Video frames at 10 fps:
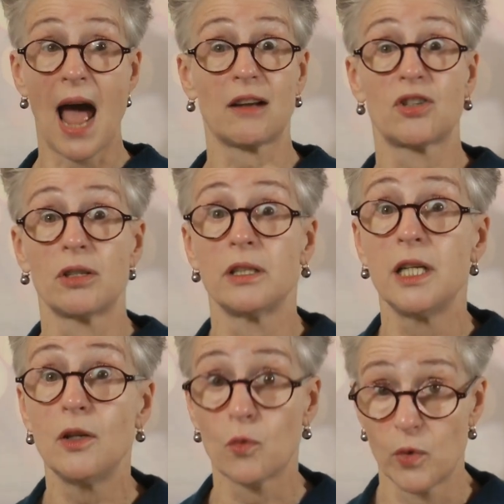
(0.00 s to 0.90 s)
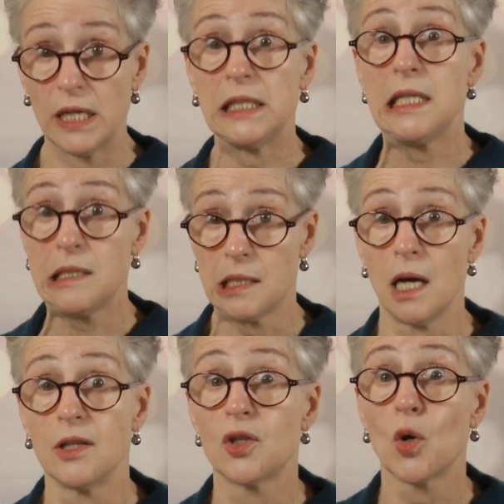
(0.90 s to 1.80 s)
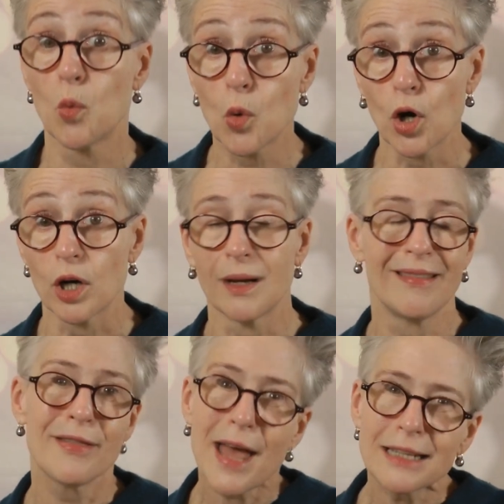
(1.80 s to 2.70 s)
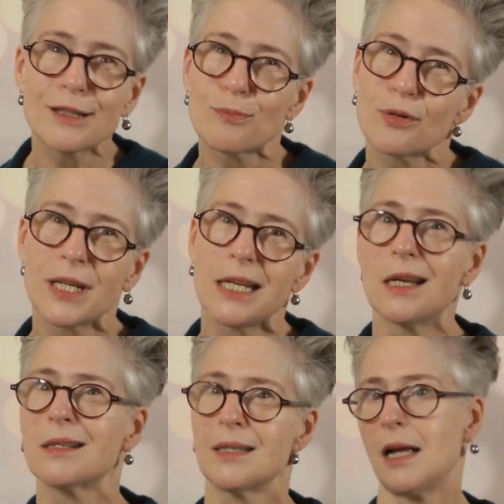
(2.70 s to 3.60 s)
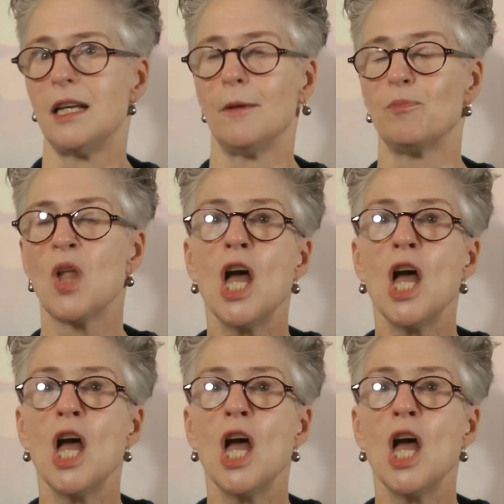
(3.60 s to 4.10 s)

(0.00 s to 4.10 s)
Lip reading: actually really does work, and that's pretty exciting.